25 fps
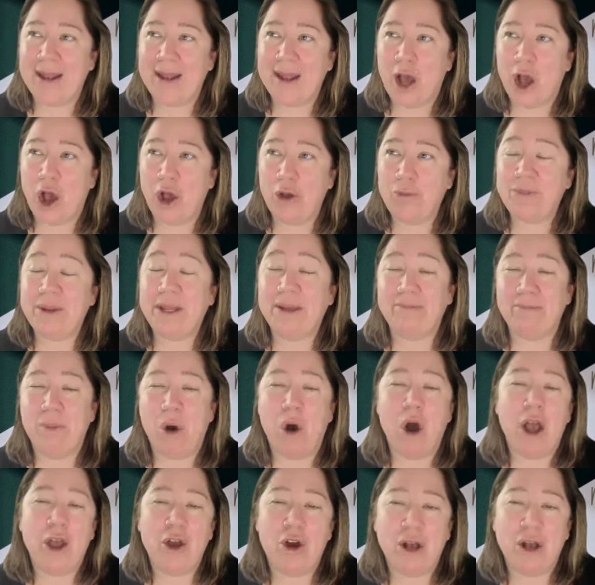opening
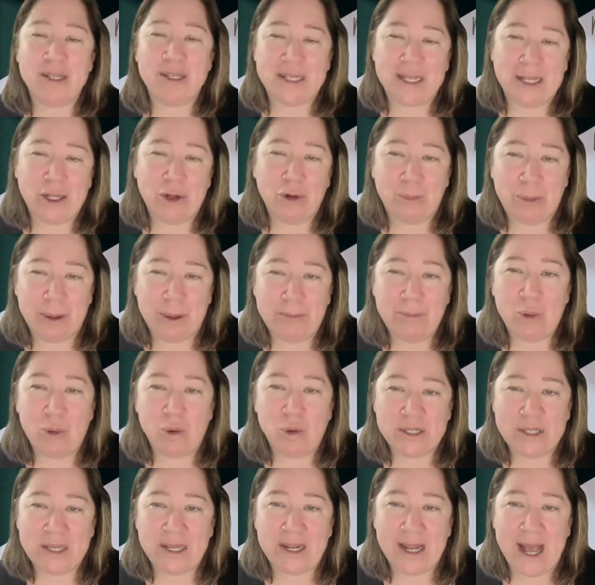my eyes a little bit
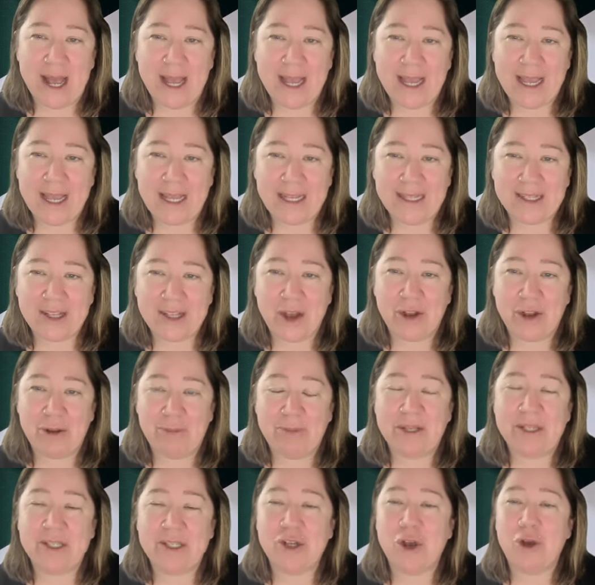more today is going to
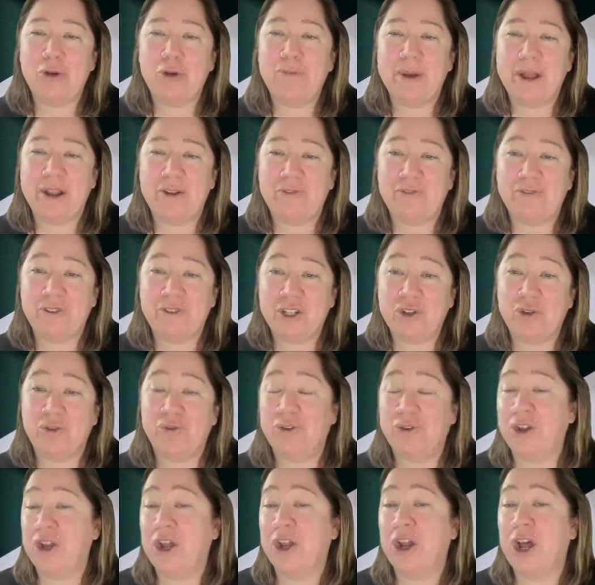be so beneficial
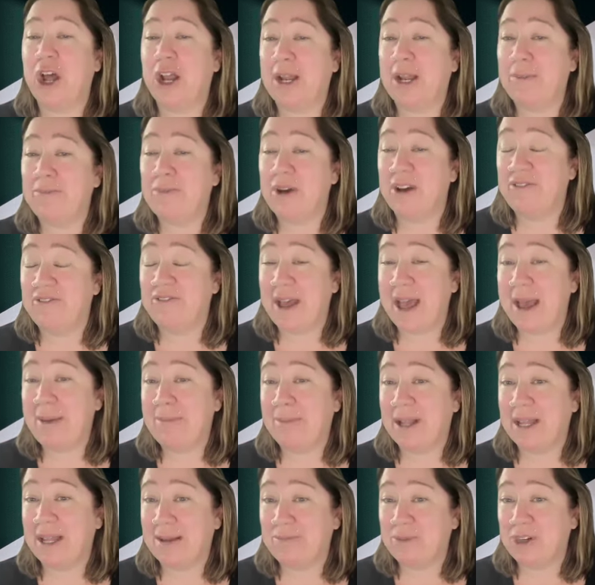for not only my
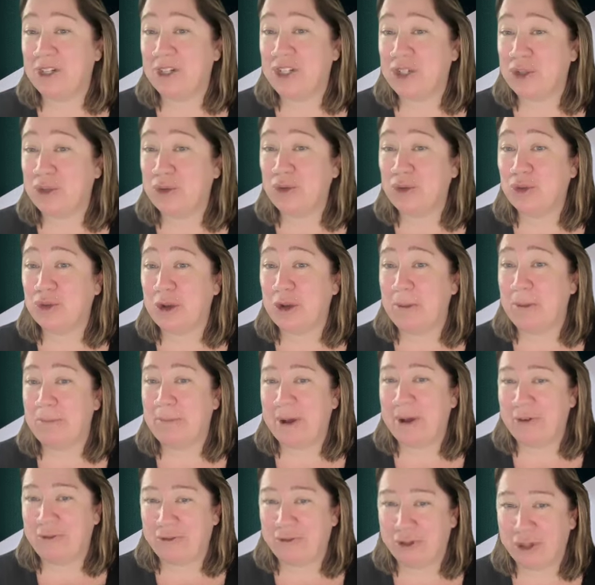family and my children,
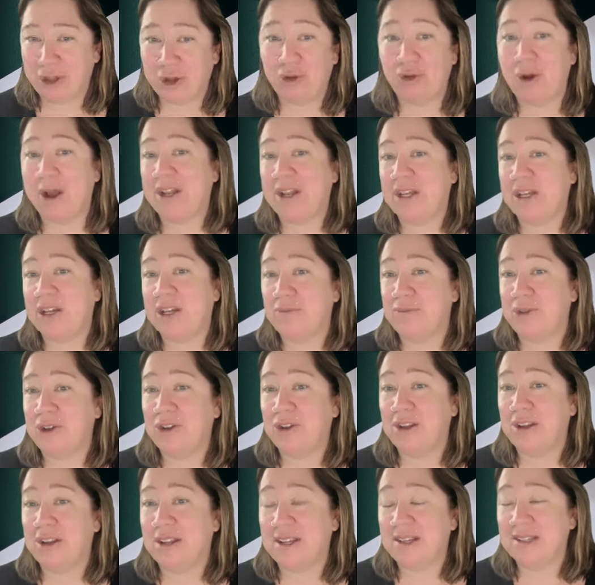but for the greater
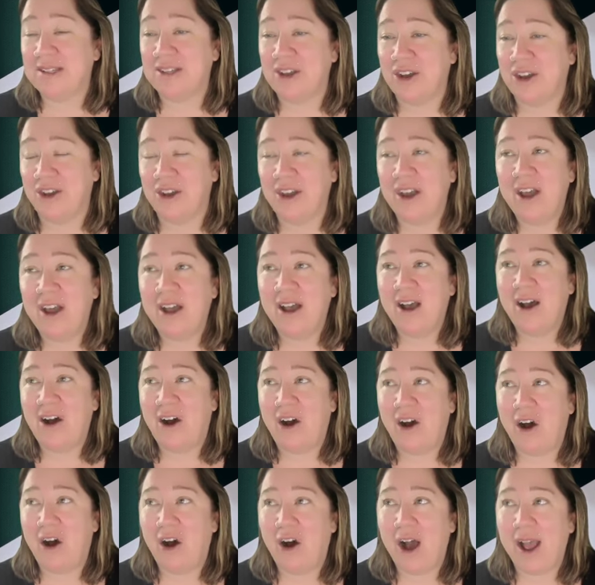community. So
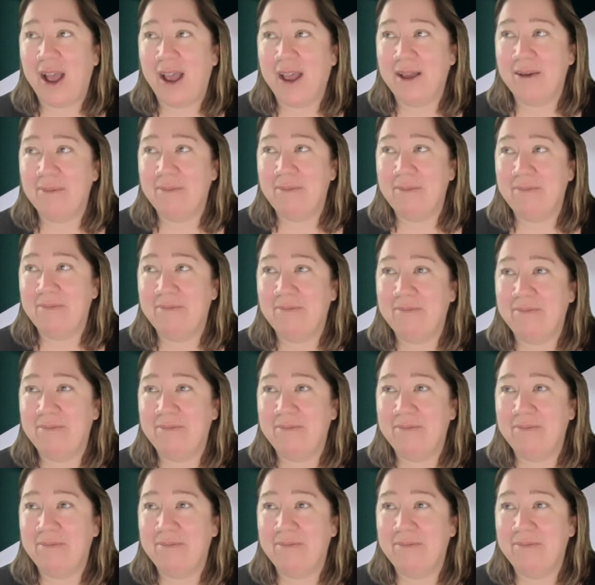I